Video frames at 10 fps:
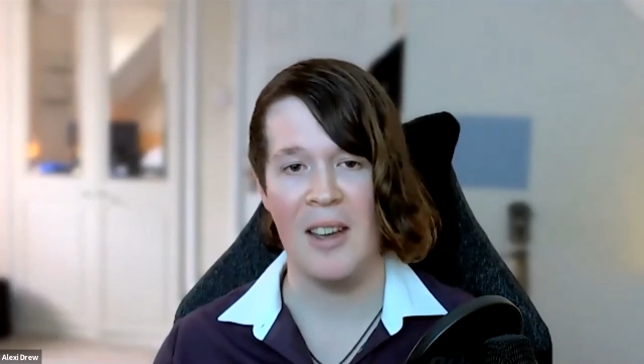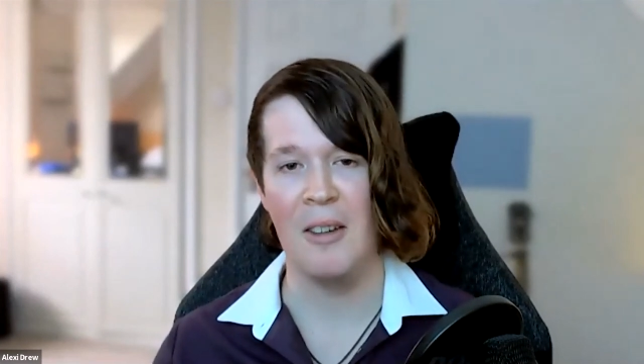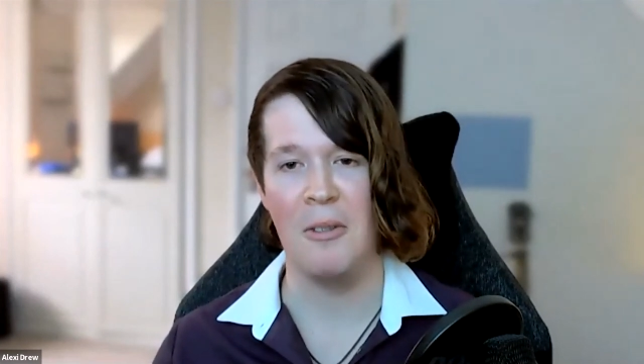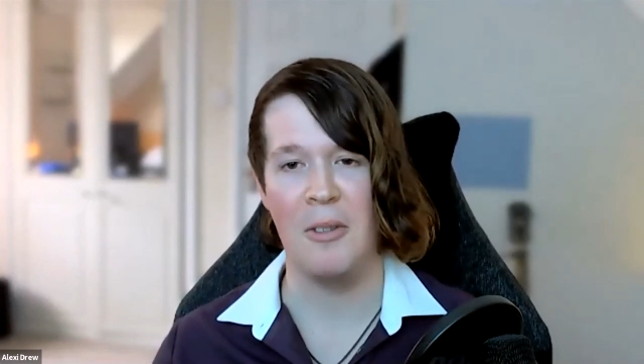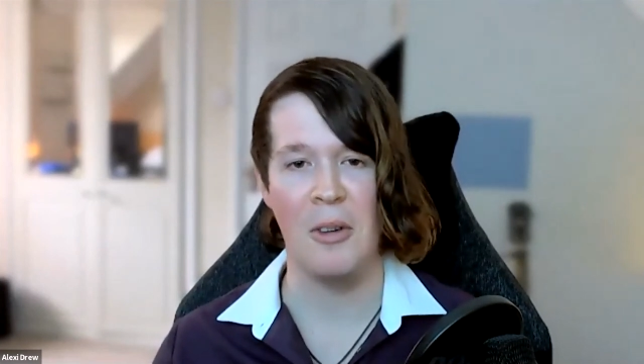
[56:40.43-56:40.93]

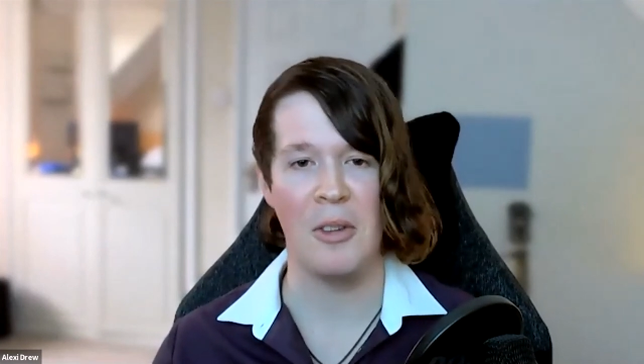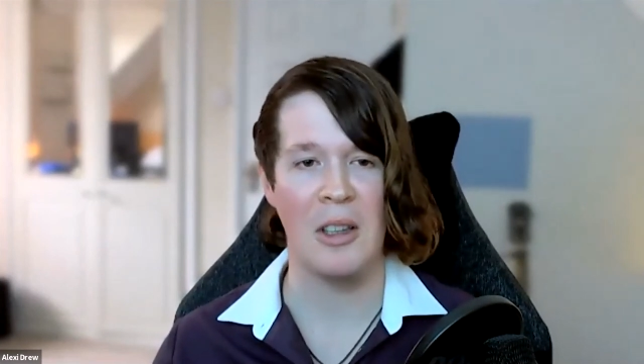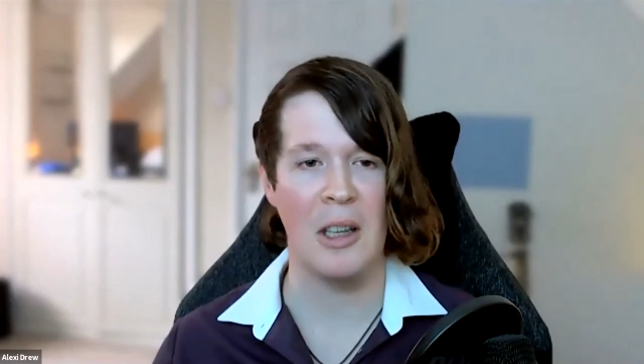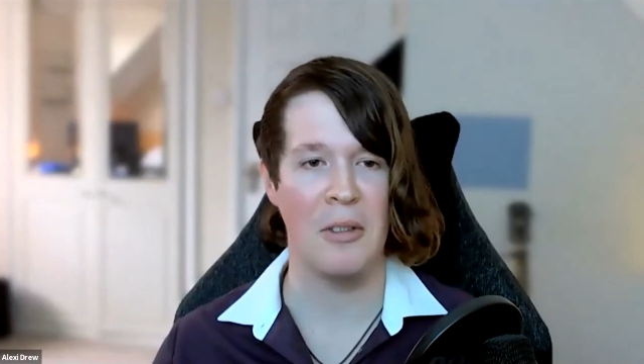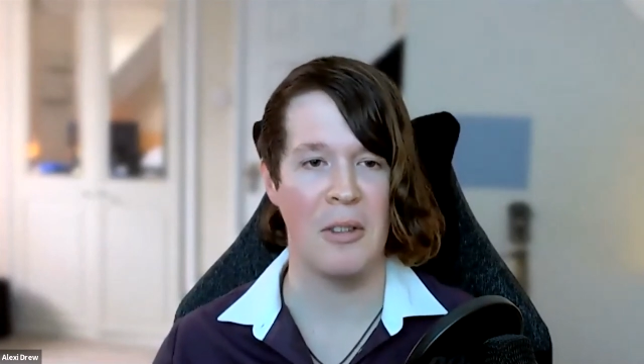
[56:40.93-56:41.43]
confusing
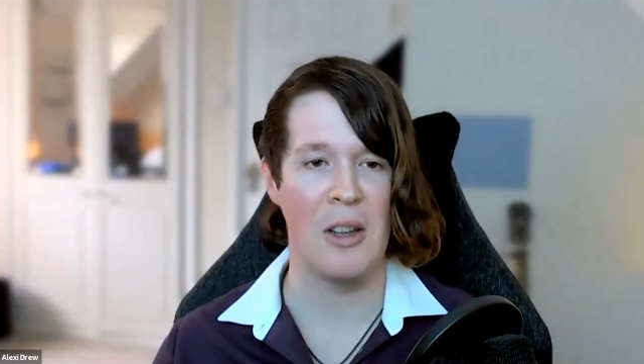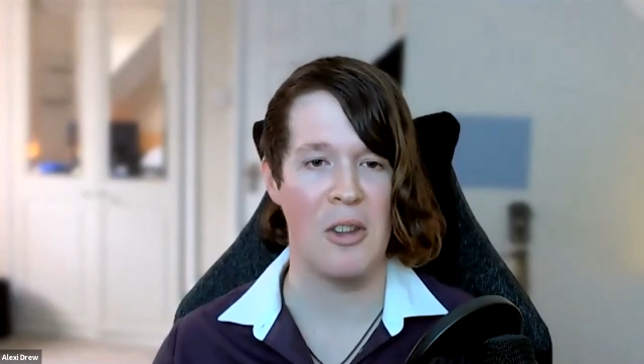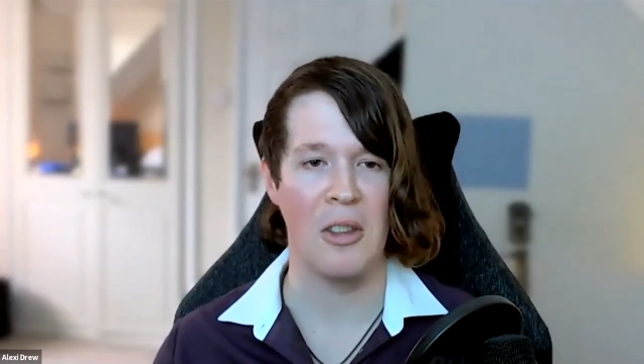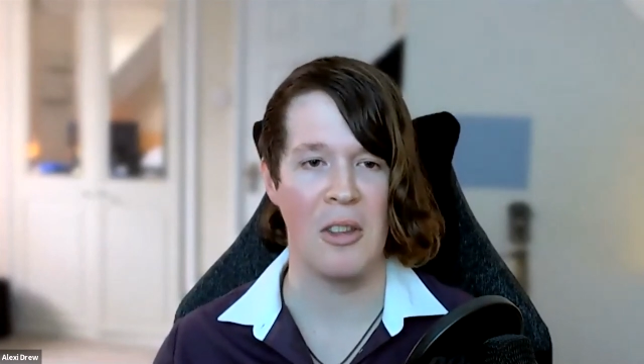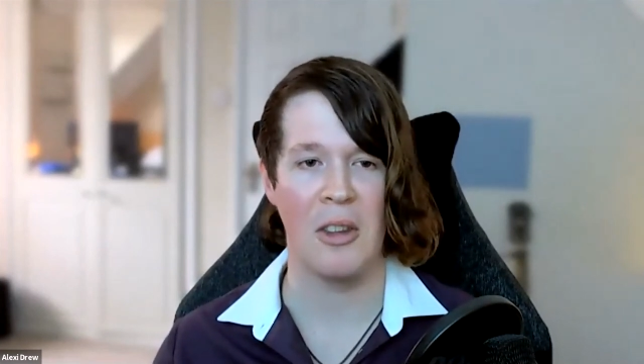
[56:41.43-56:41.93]

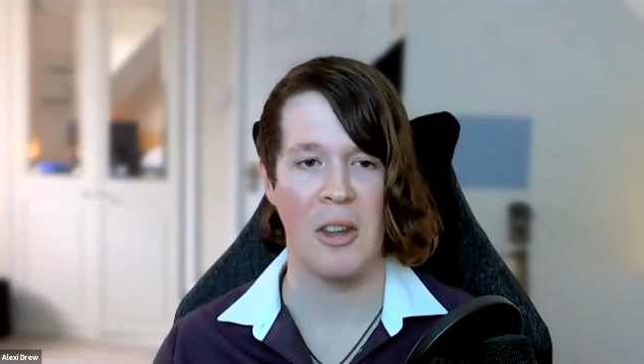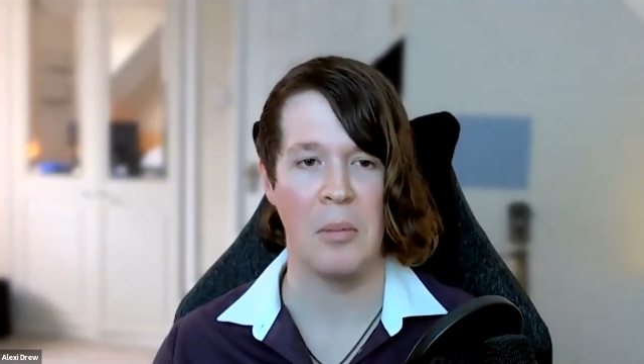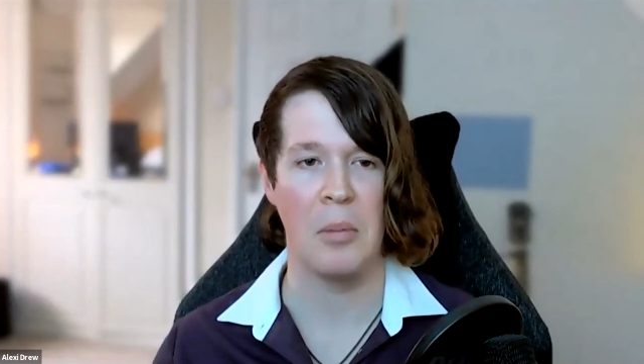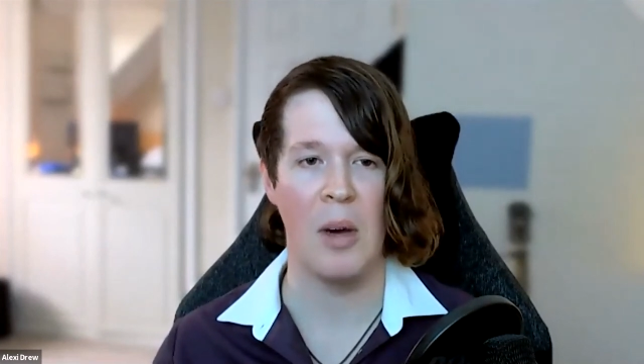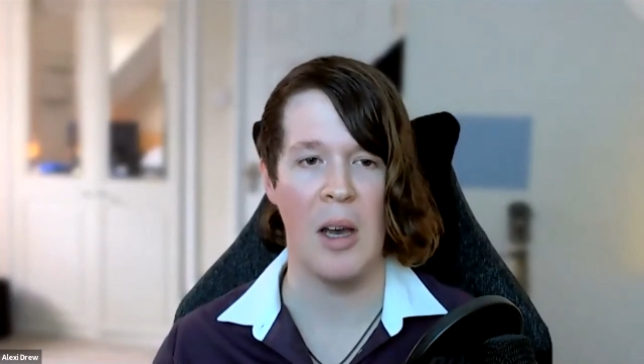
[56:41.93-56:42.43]
definitions and
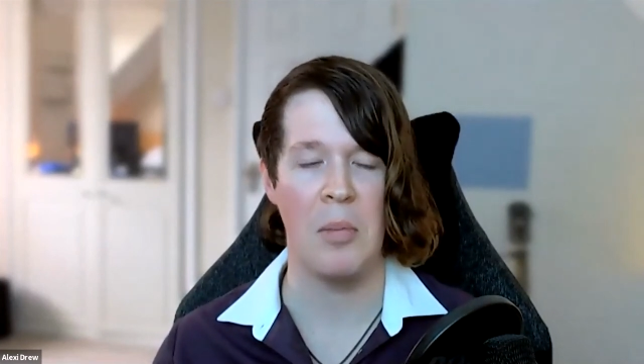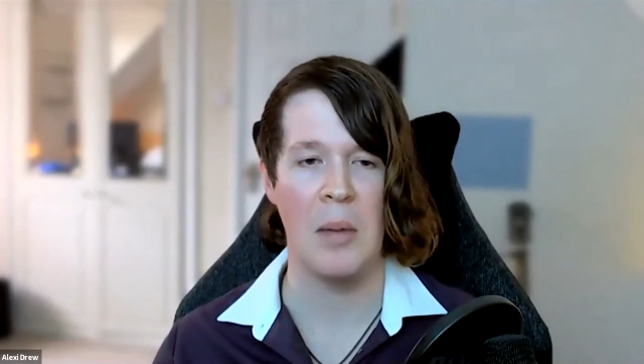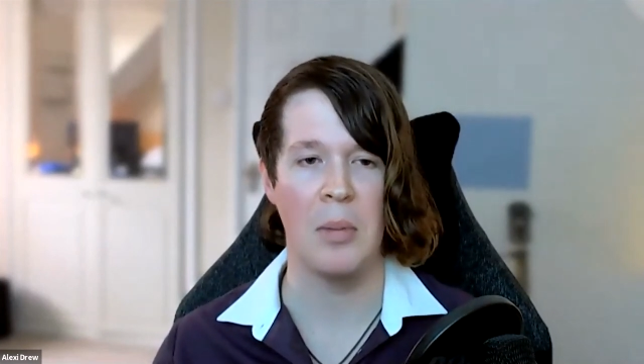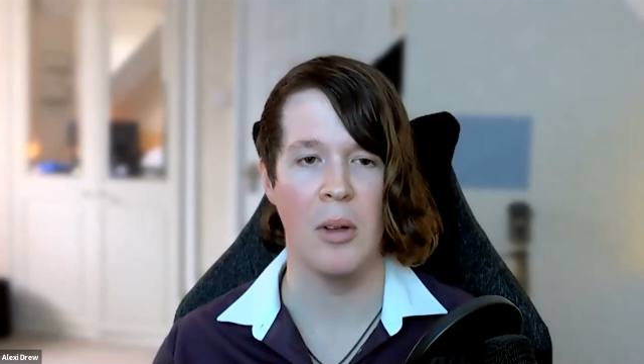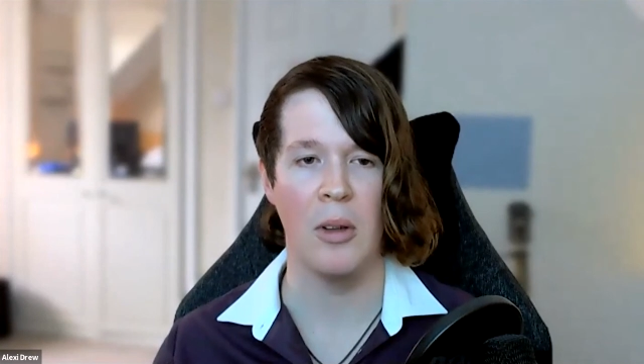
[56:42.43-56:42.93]
beware
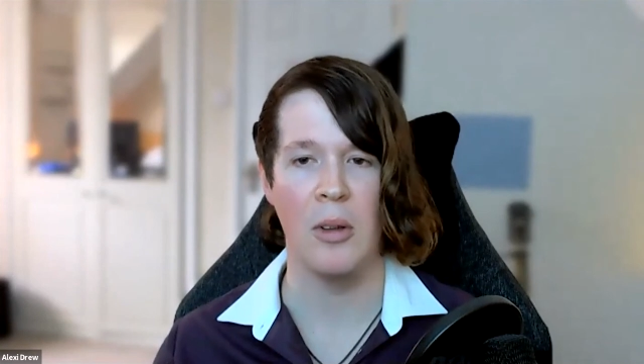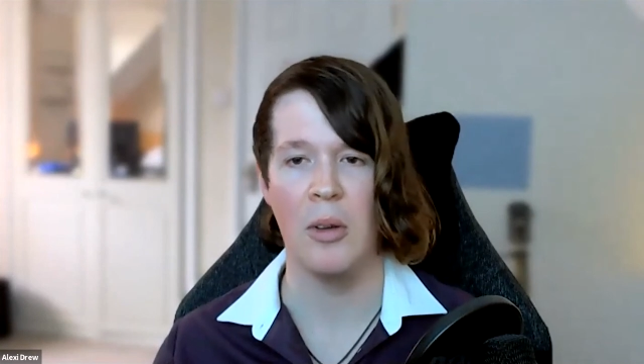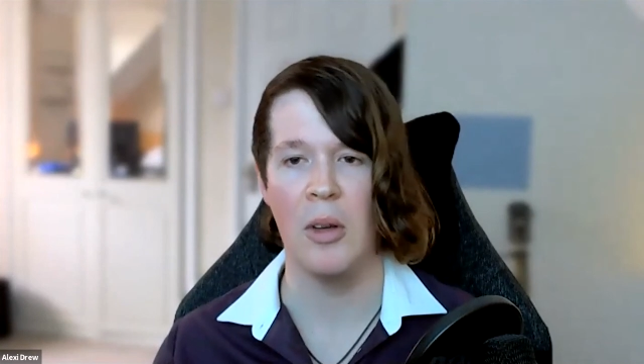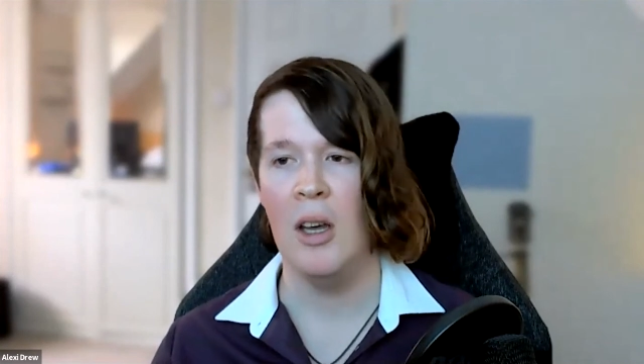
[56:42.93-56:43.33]
people who